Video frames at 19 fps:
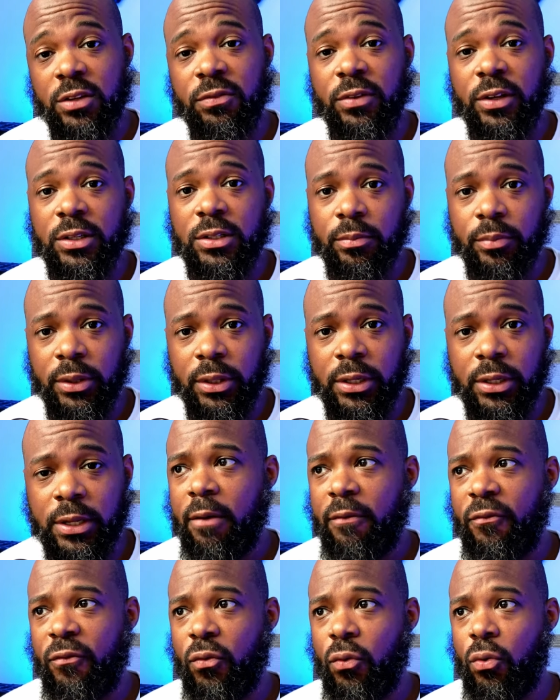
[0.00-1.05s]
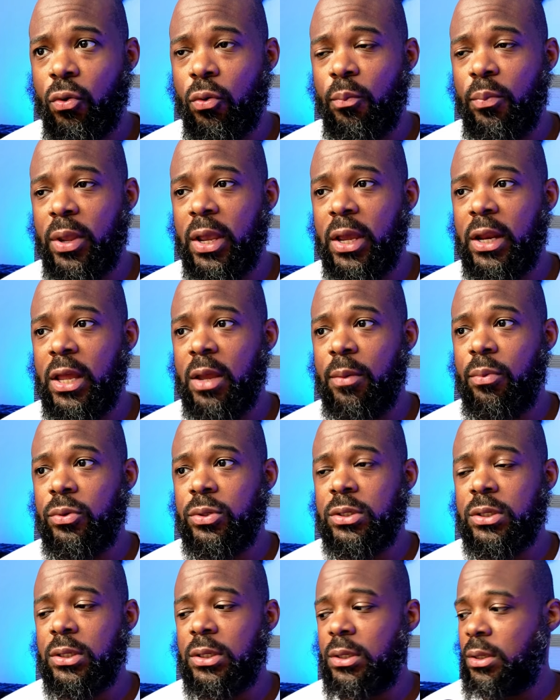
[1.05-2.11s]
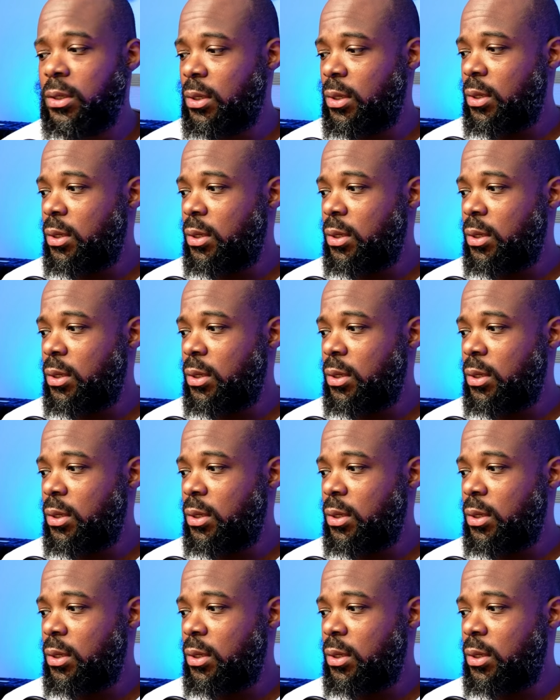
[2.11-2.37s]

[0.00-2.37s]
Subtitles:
flexibility, for being able to